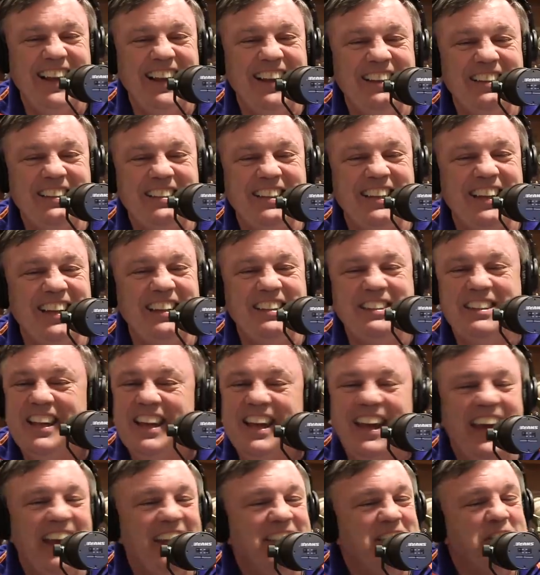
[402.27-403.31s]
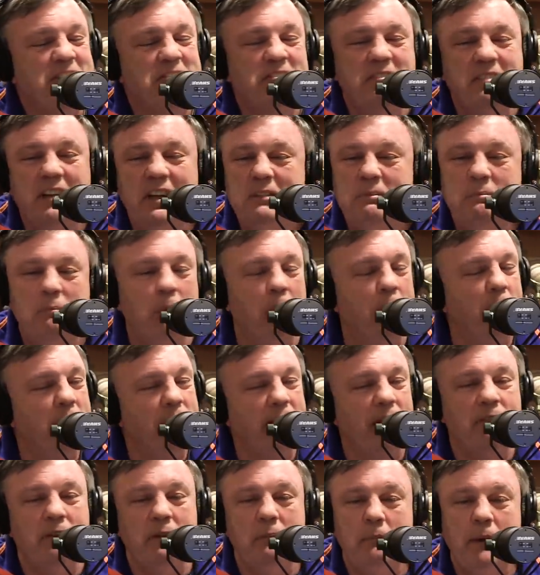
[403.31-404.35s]
he's
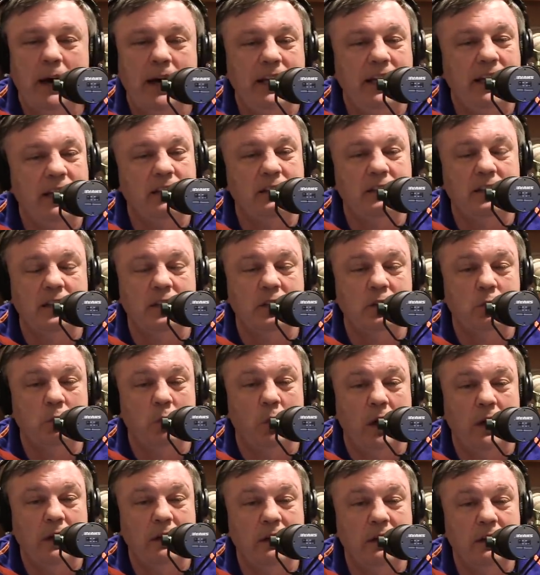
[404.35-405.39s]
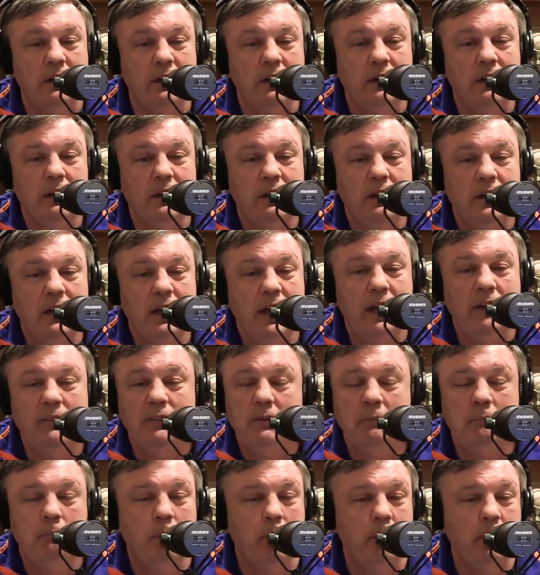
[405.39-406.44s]
pulling everybody into this one.
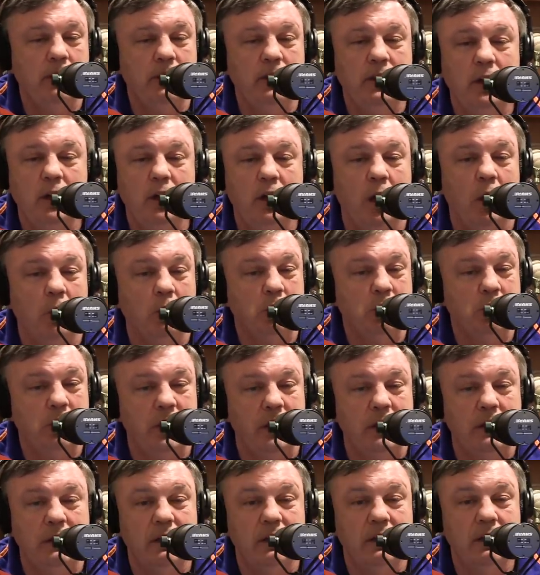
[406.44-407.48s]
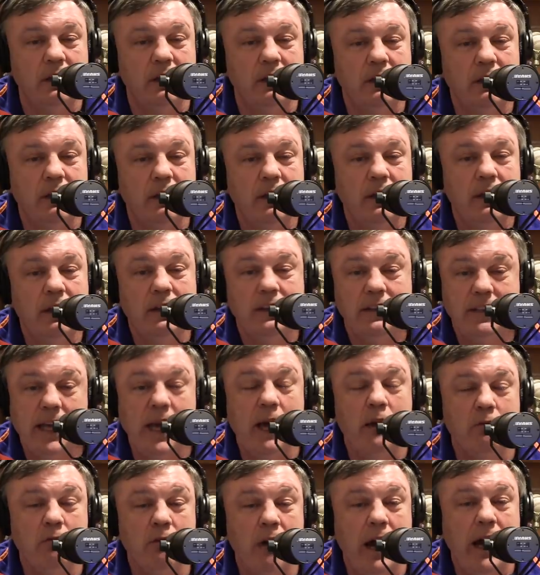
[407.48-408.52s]
Even pulling the ghost in.
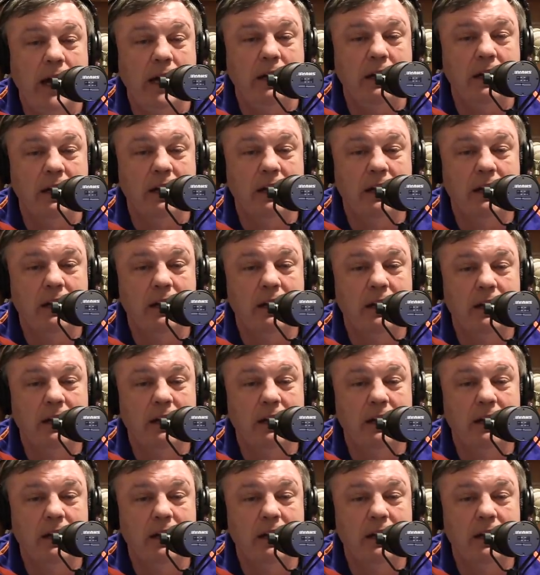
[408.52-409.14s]
Damn right.